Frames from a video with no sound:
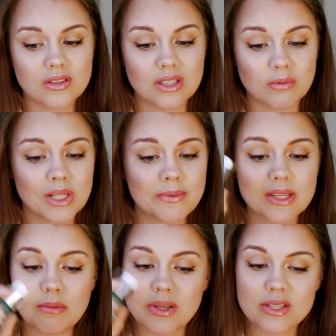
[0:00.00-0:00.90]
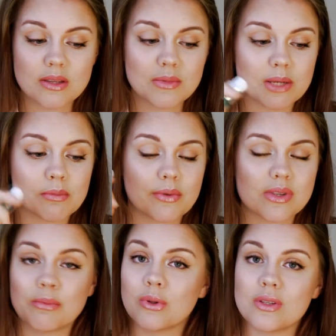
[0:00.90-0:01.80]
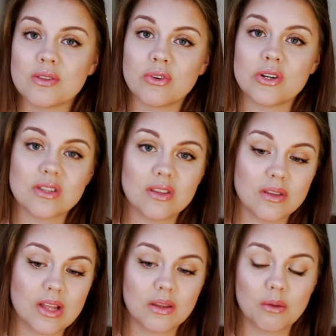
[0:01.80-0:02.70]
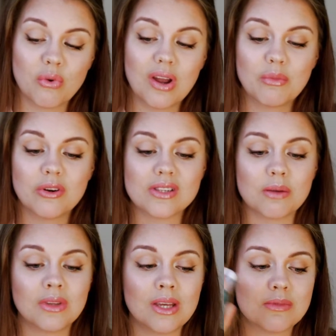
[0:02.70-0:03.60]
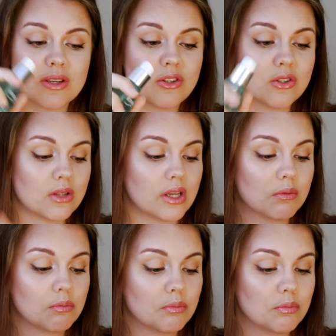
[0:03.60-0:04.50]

Sometimes I mix them, sometimes I put this first and then the primer. Sometimes I just like